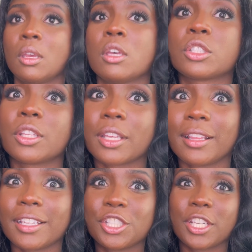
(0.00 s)
So the
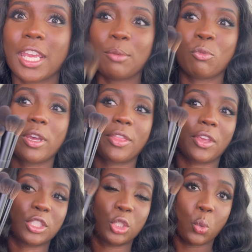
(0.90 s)
collection came with
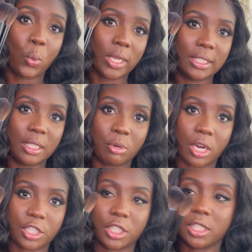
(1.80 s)
20
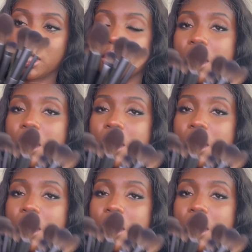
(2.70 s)
brushes,